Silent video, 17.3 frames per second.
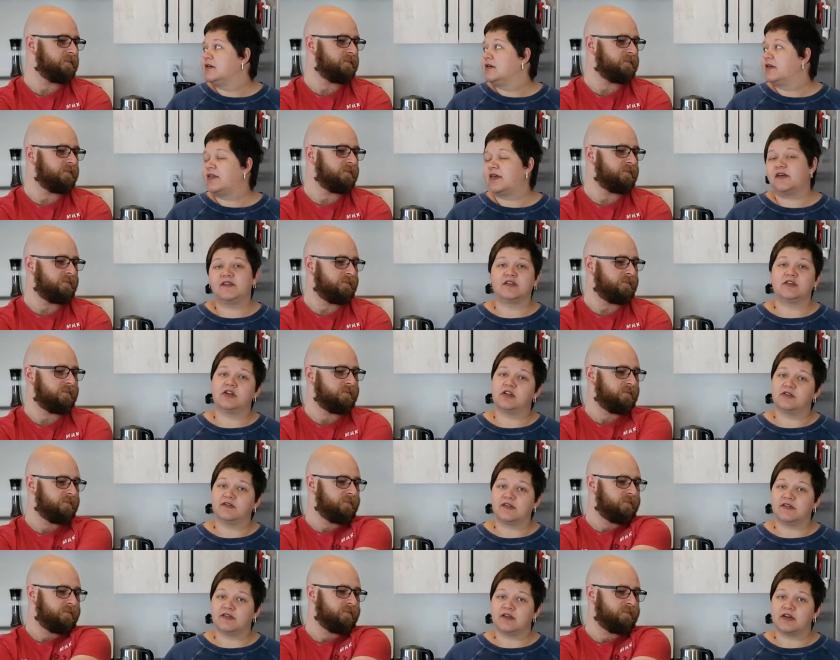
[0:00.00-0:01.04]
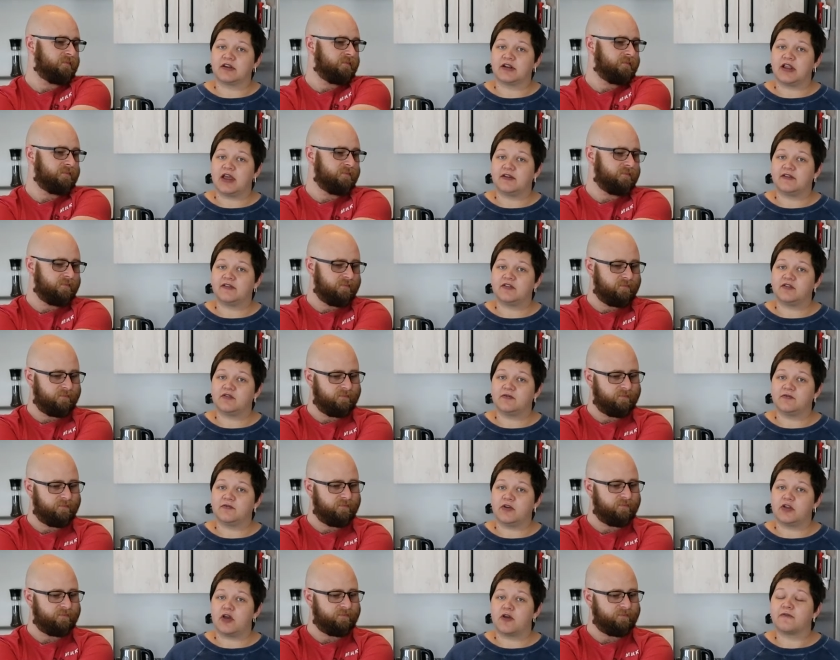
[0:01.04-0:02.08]
Speaker 1: a thousand dollars is not going to last you
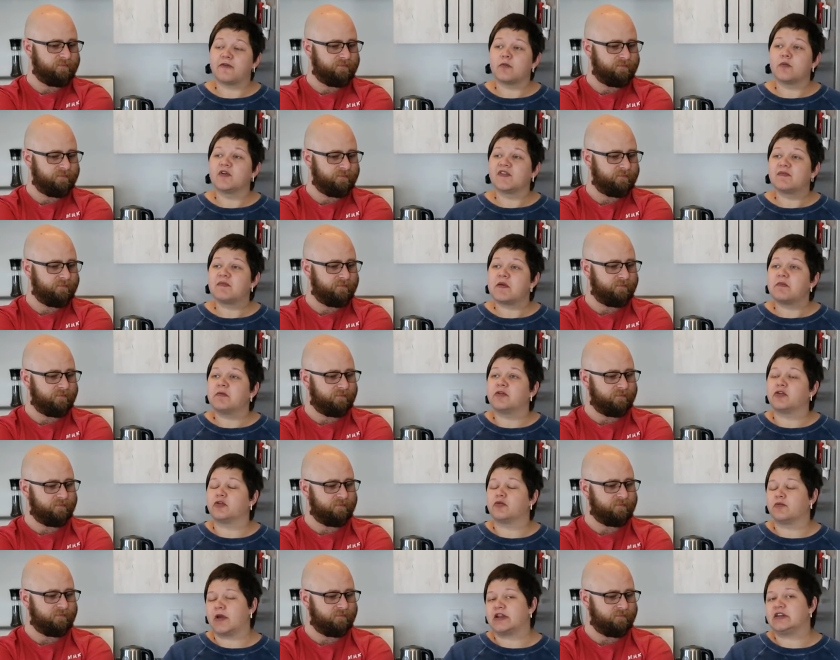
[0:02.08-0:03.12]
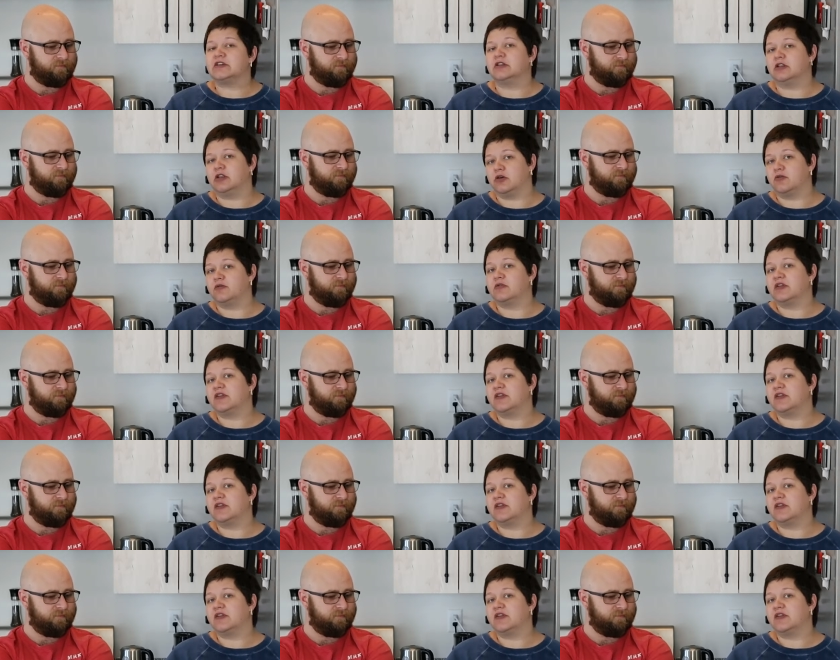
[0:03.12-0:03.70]
very long. For most people, their rent alone